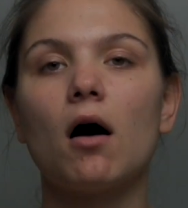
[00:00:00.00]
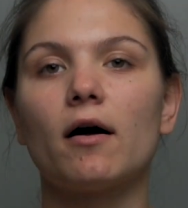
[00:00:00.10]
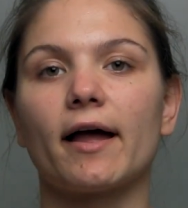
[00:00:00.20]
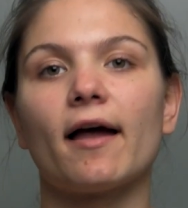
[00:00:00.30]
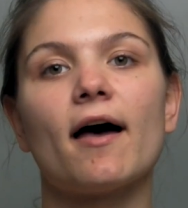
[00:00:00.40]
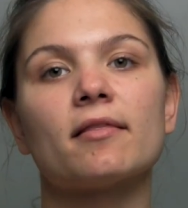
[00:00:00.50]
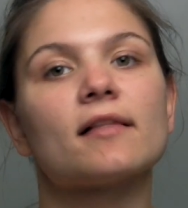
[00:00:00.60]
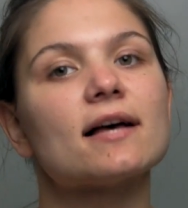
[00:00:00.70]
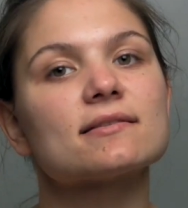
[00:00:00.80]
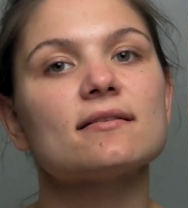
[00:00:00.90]
Okay, and the
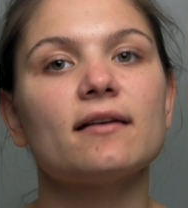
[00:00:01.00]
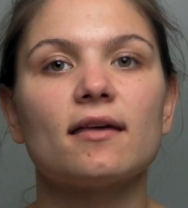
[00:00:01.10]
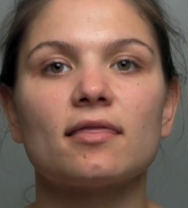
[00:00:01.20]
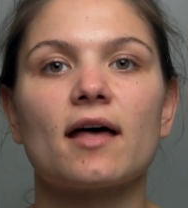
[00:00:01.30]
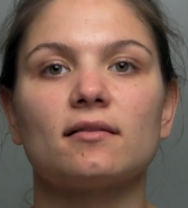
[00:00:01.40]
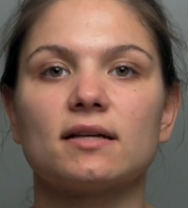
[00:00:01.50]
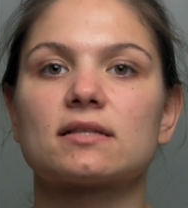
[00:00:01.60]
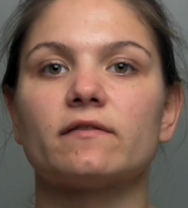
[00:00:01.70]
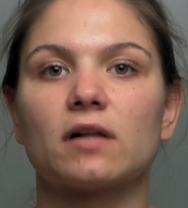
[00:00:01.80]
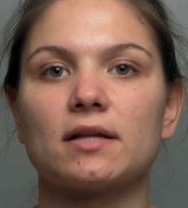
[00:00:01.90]
last thing in that
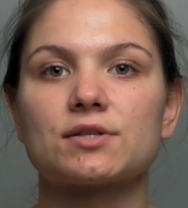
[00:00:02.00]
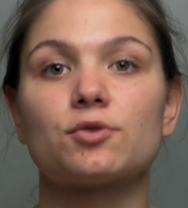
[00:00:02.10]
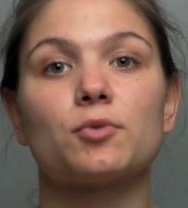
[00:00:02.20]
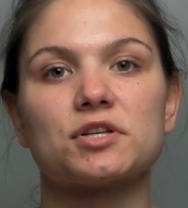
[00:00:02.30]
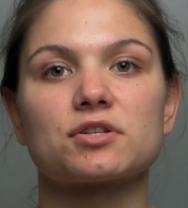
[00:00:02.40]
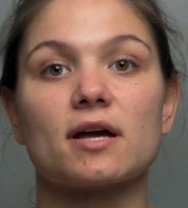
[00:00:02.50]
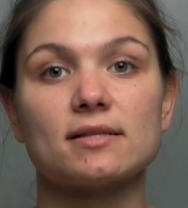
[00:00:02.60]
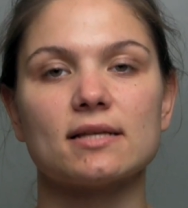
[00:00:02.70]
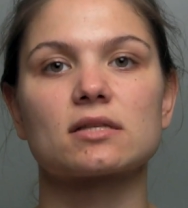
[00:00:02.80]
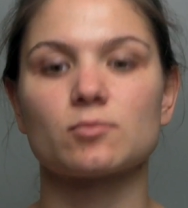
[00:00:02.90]
list of cleanse, tone,
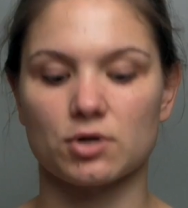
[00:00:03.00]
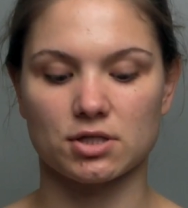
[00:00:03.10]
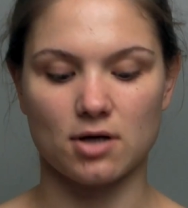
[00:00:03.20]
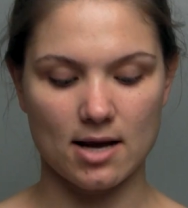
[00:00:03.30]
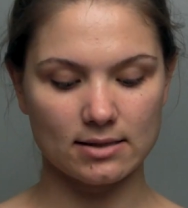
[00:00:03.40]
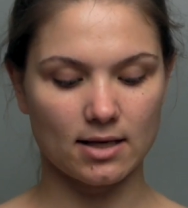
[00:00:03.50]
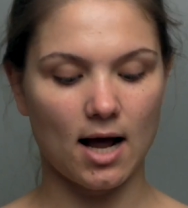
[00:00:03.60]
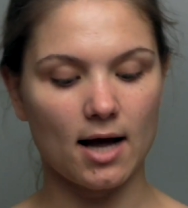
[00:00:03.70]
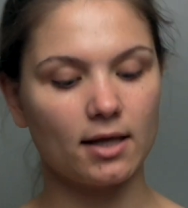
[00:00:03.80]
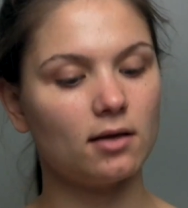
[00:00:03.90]
moisturize is to moisturize, and
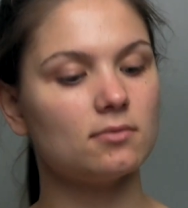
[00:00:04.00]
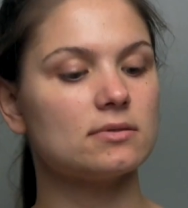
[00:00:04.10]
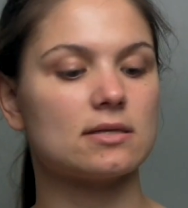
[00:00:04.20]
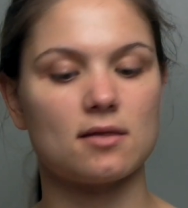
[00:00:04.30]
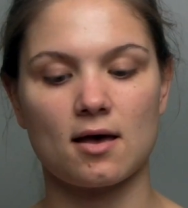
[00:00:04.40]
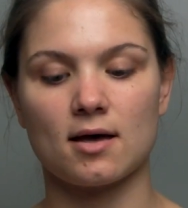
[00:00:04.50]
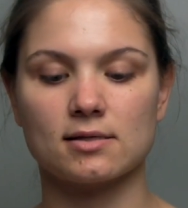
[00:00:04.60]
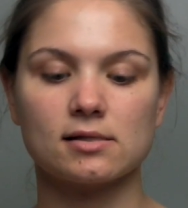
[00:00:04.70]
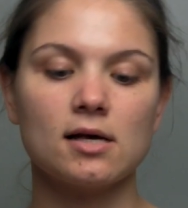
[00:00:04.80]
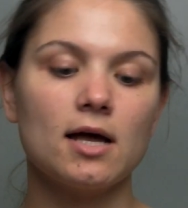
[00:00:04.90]
I use
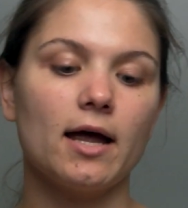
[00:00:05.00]
this.